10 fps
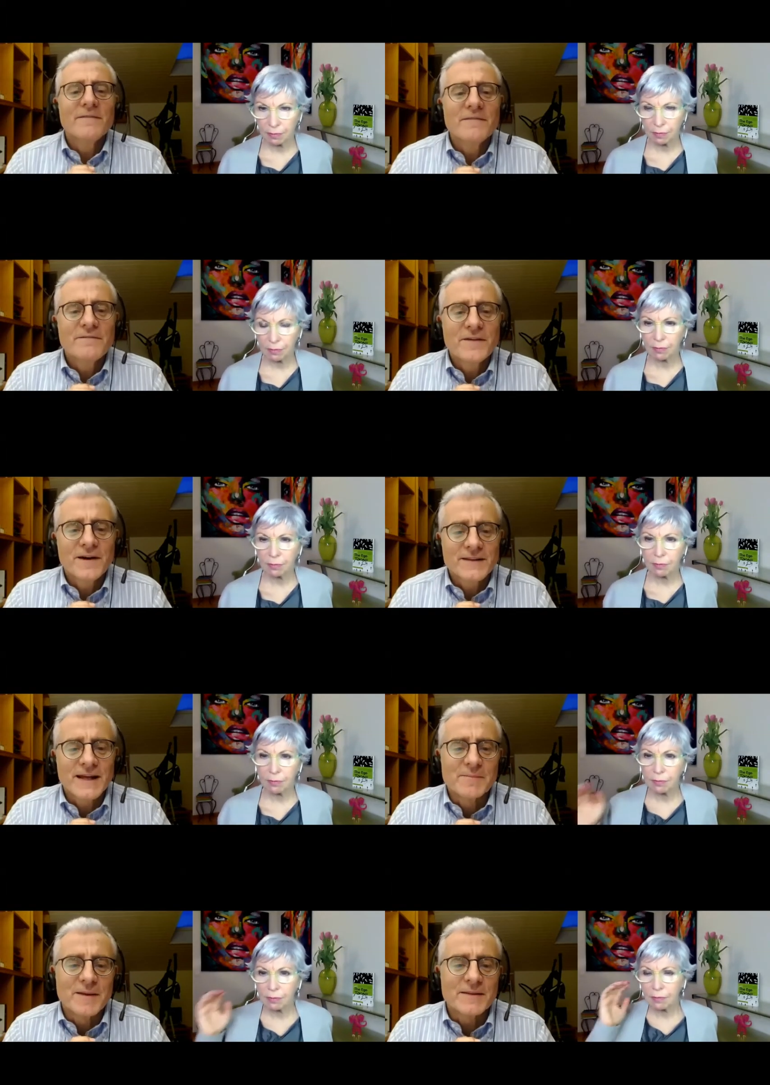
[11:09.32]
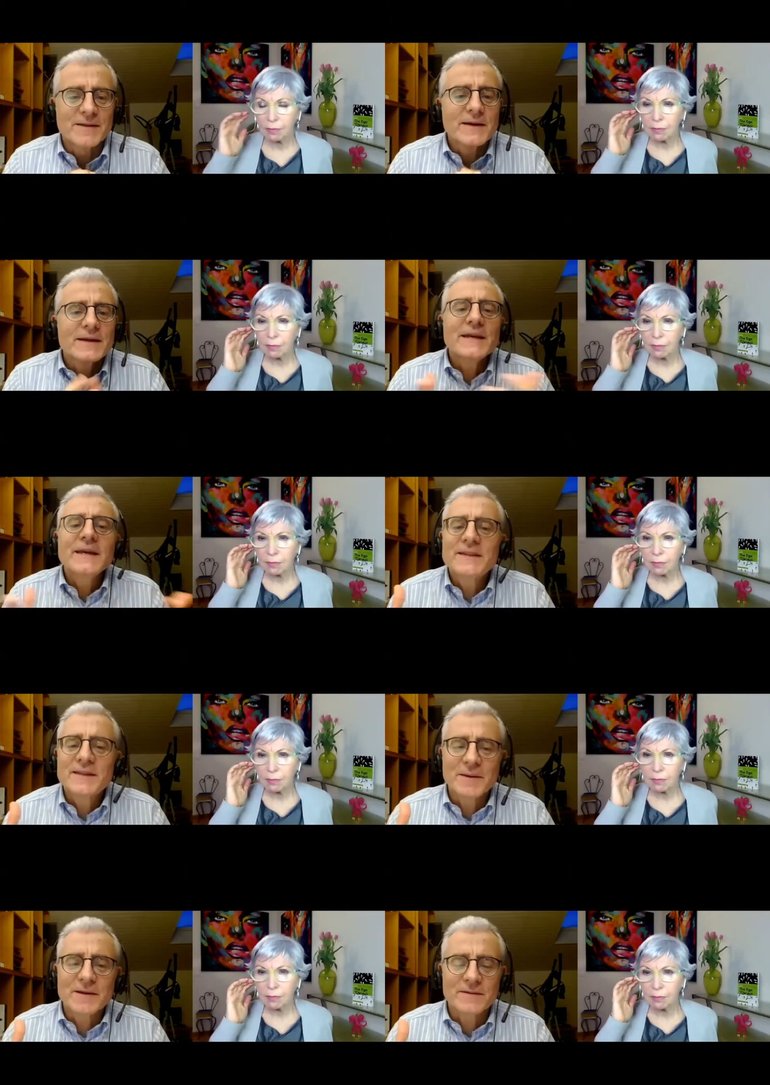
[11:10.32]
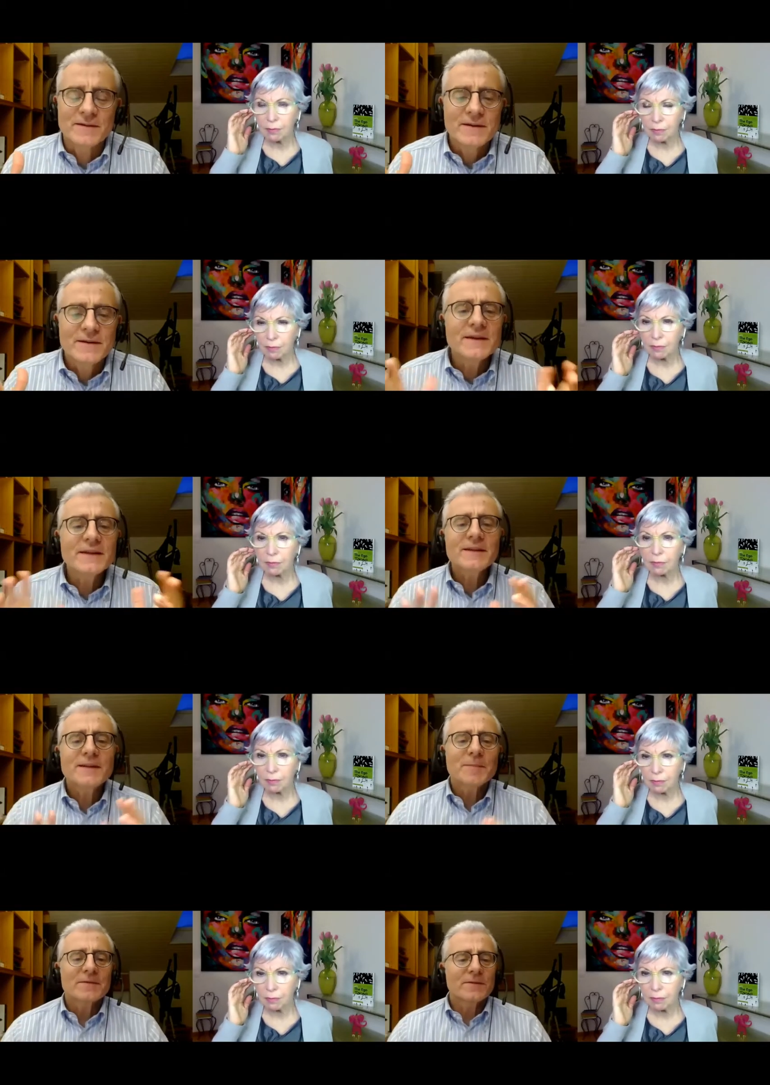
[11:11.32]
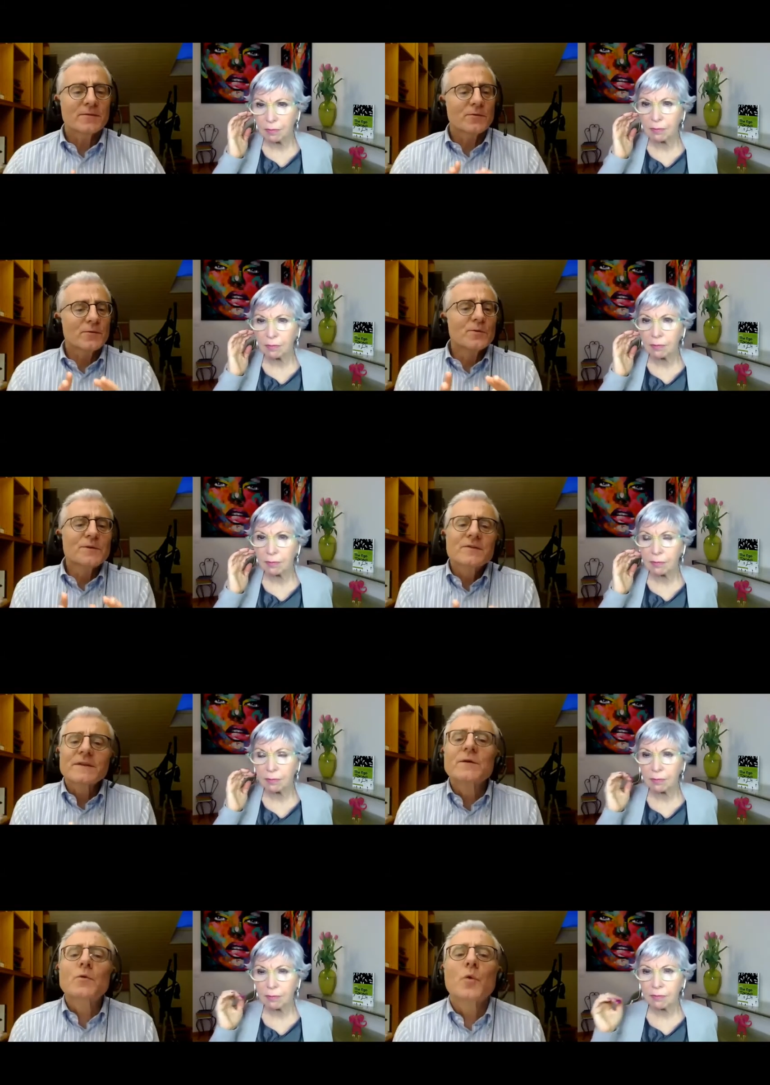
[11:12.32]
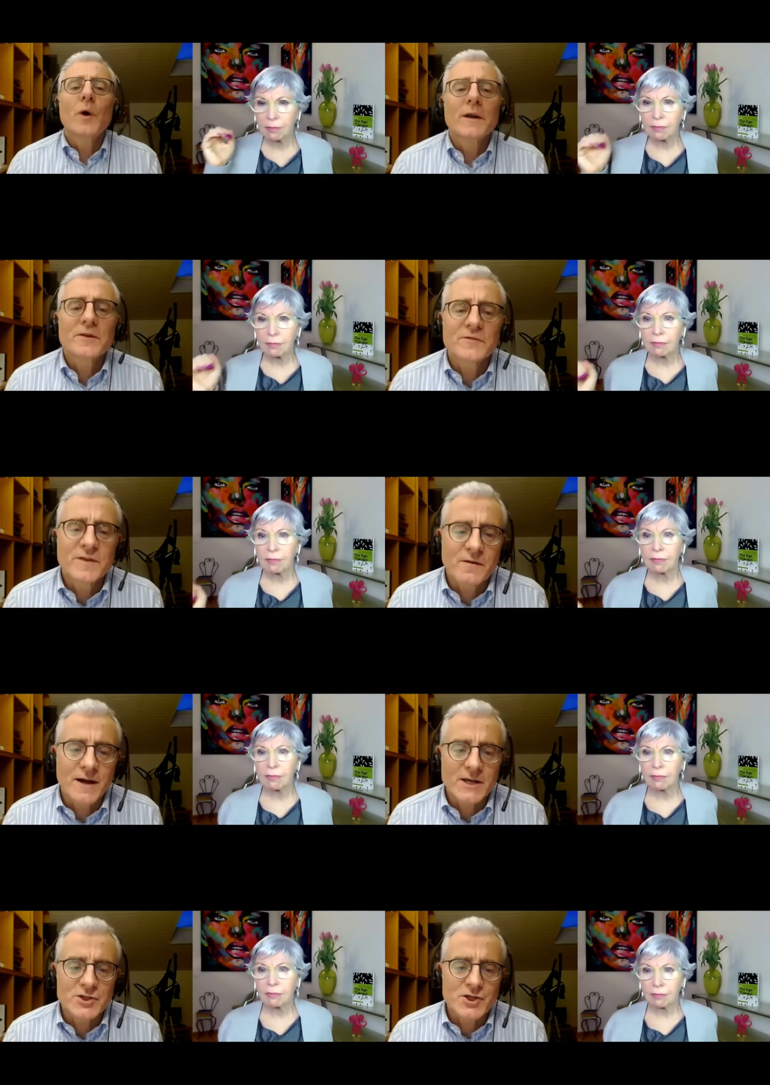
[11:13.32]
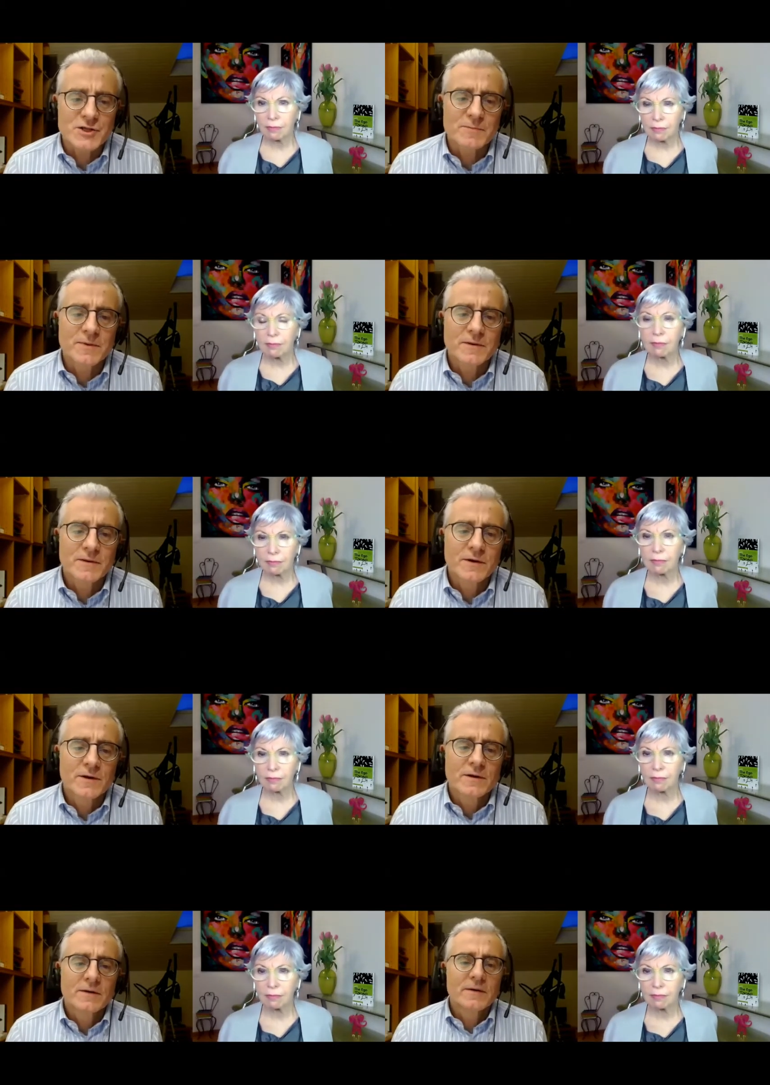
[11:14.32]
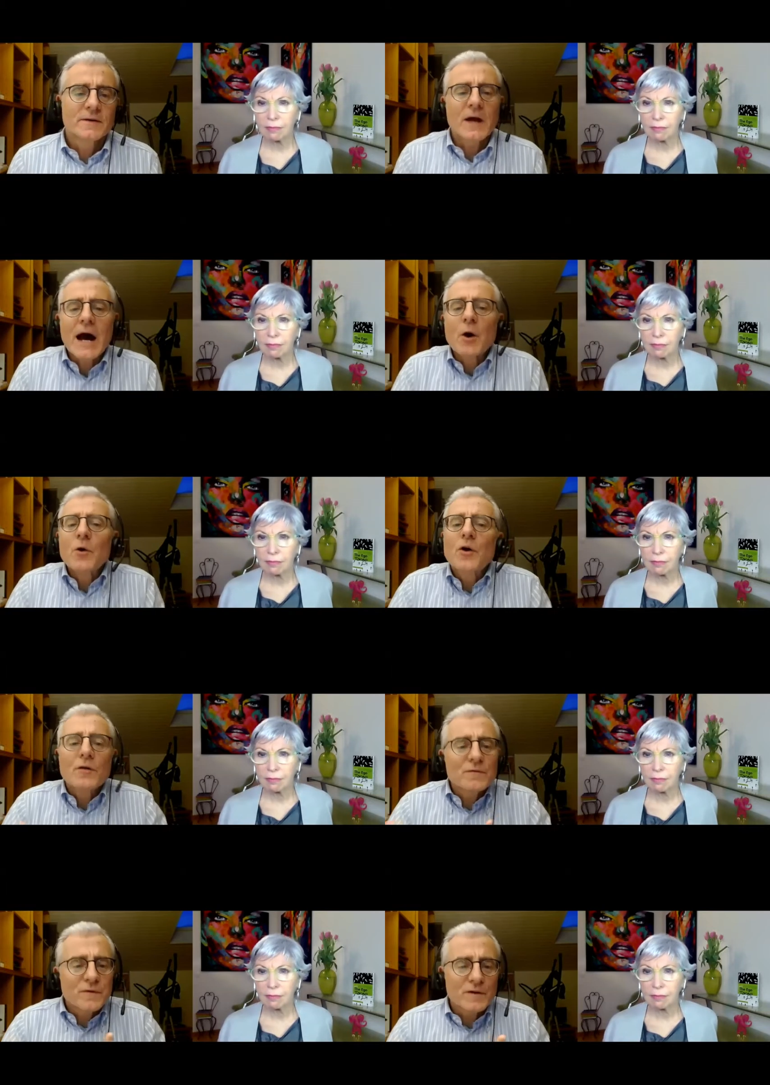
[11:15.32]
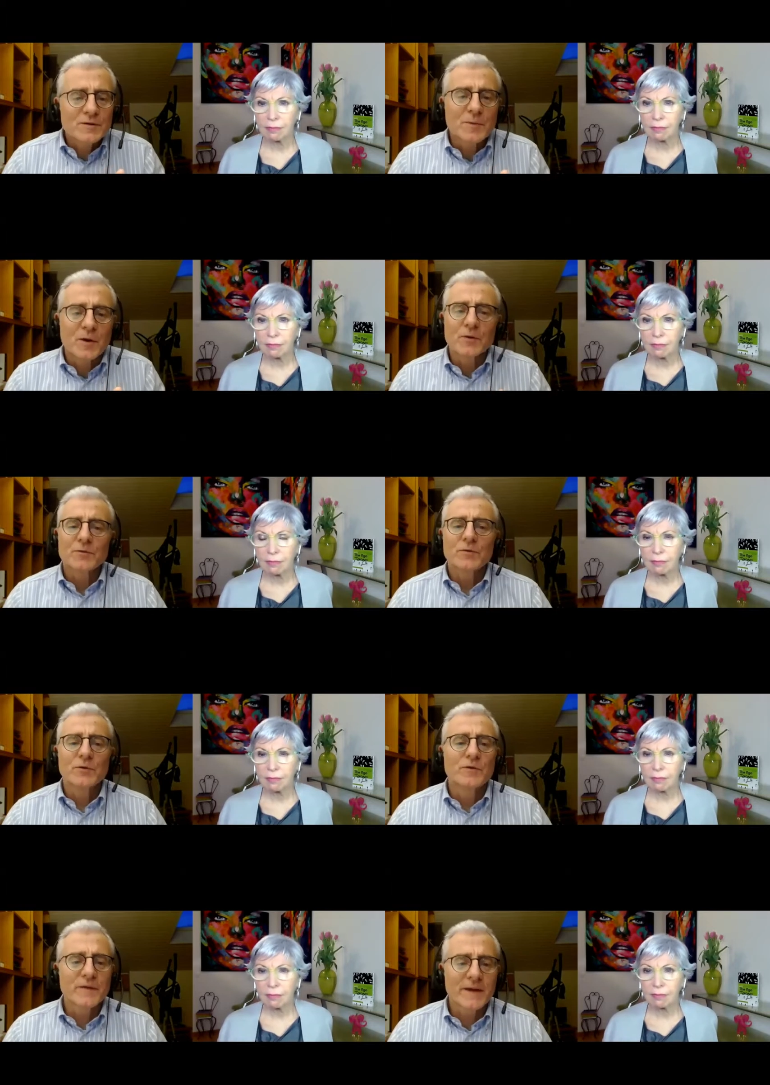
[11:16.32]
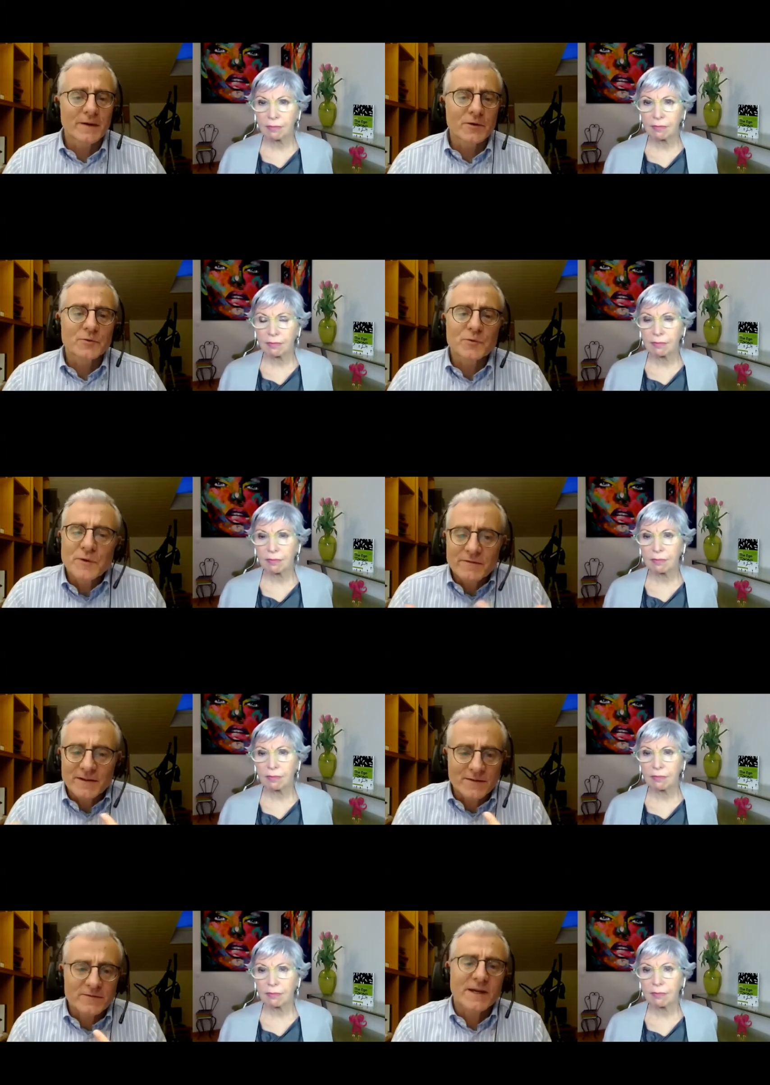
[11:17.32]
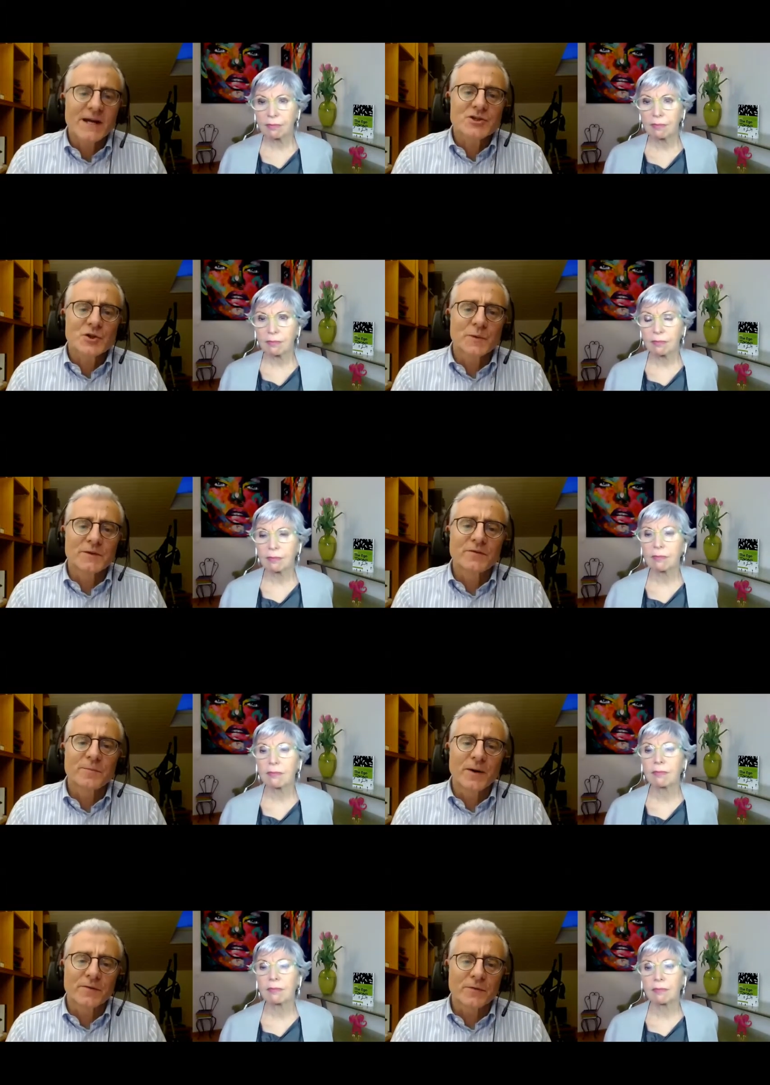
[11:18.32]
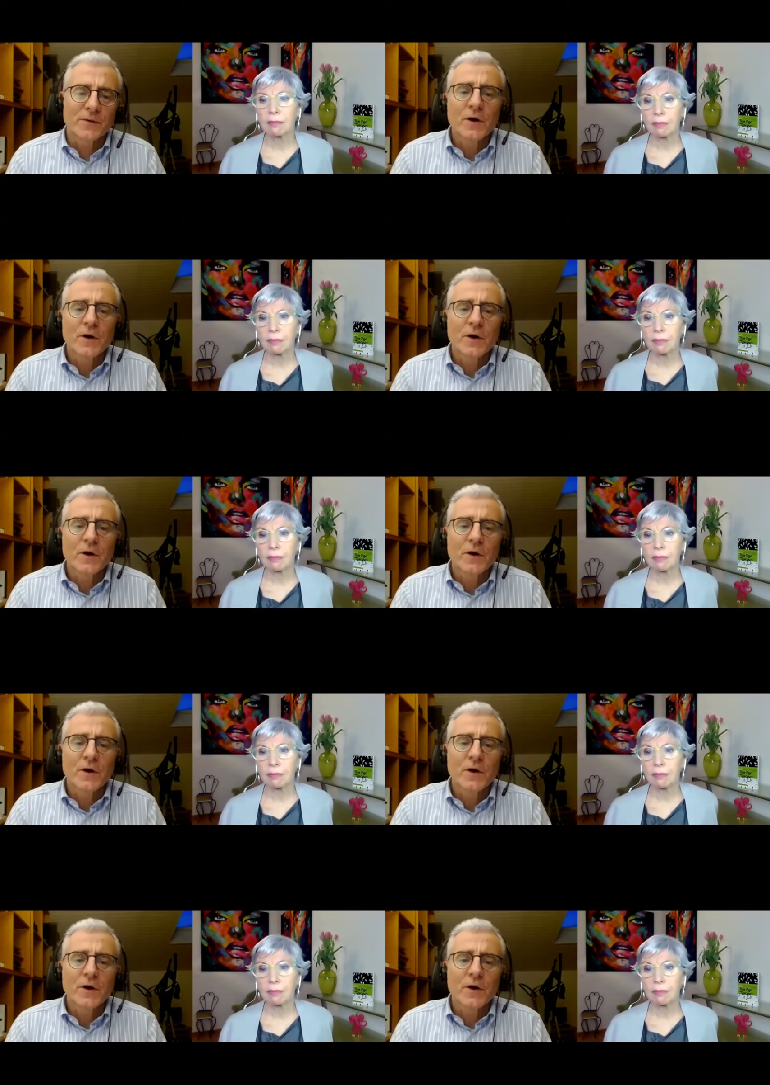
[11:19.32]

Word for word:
Speaker 1: Third element, intimacy. Intimacy looks at the quality of the relationship. How comfortable you feel to have a discussion with this person.